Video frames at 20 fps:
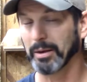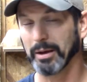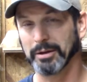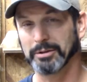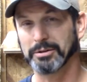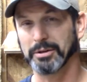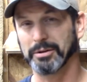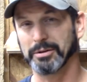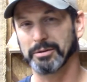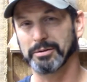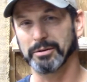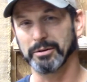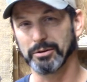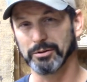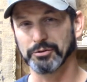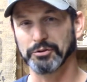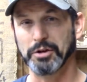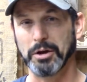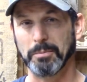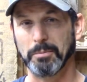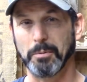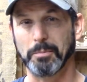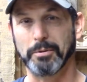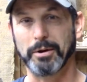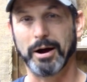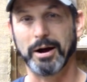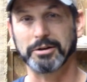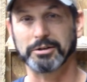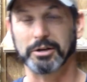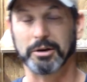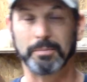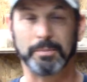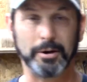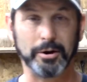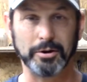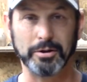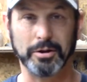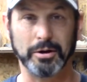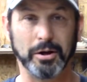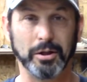It's a little simple project
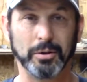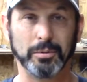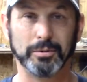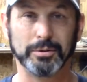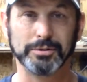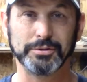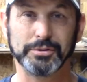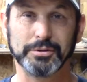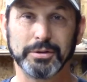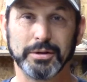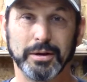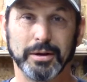compared to the other ones,